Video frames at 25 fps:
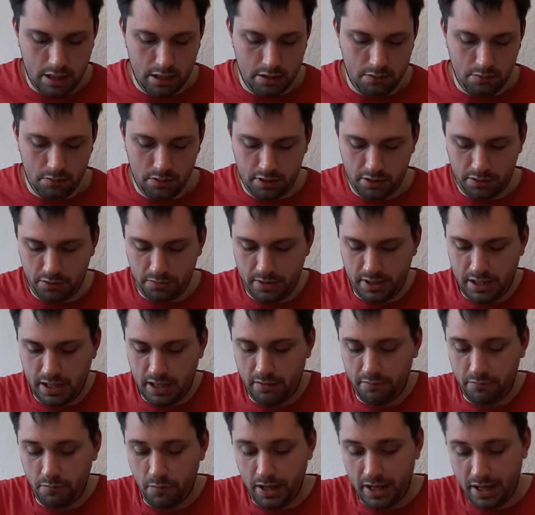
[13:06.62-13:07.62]
What else we
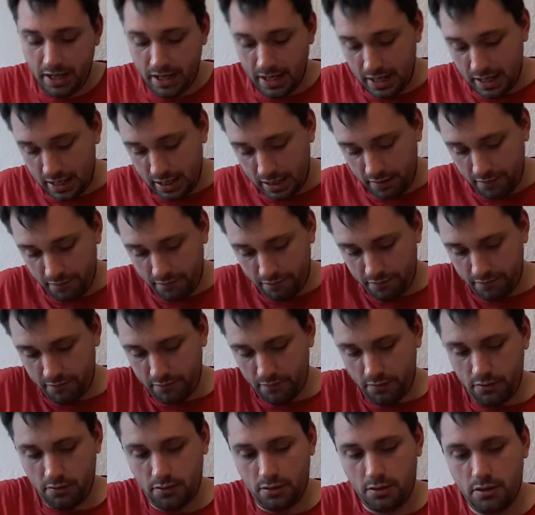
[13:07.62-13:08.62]
have? We have,
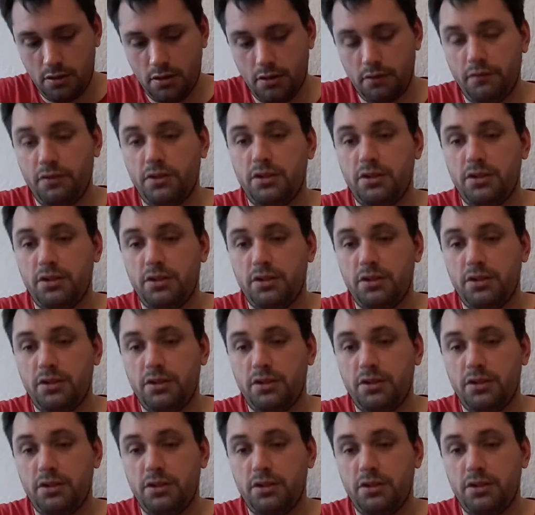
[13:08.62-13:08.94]
we'll